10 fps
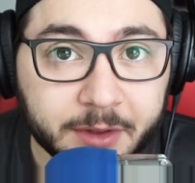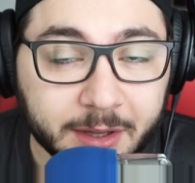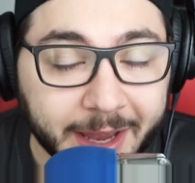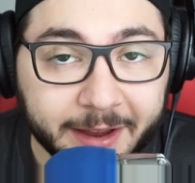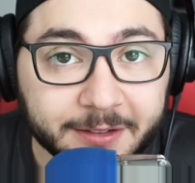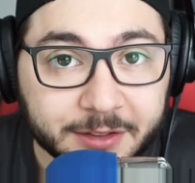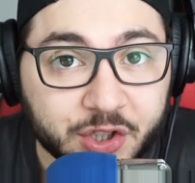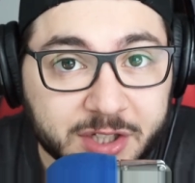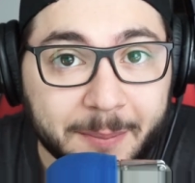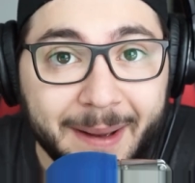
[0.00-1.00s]
like
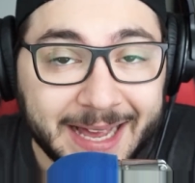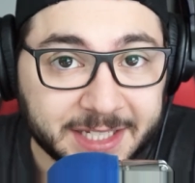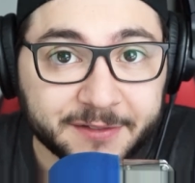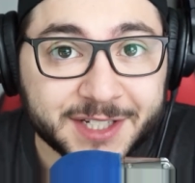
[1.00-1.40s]
just a massive